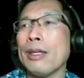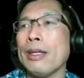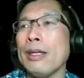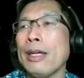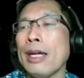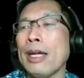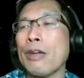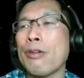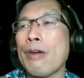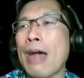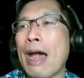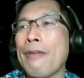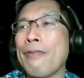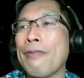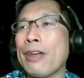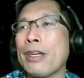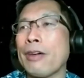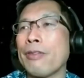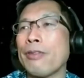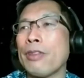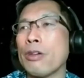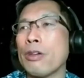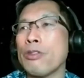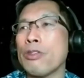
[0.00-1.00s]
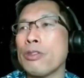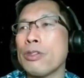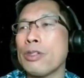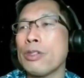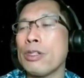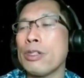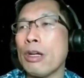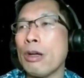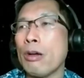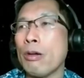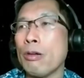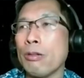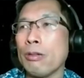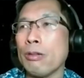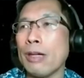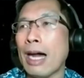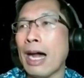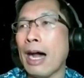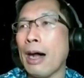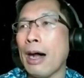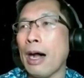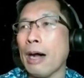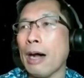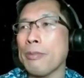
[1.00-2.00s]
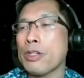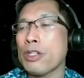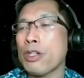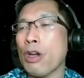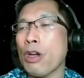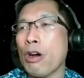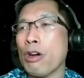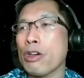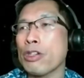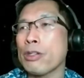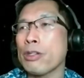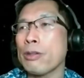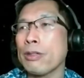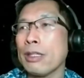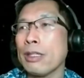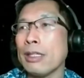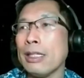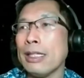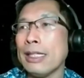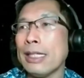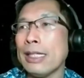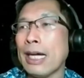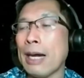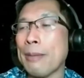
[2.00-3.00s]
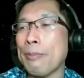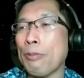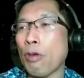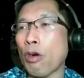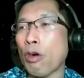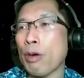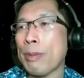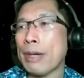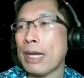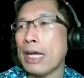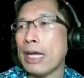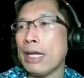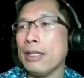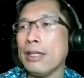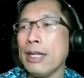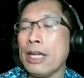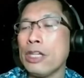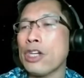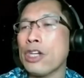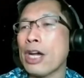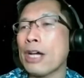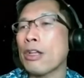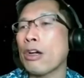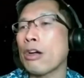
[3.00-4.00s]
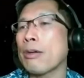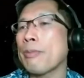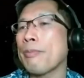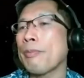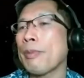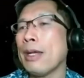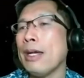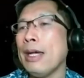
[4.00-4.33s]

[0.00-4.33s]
a graphic of those two um, stars um, orbiting each other.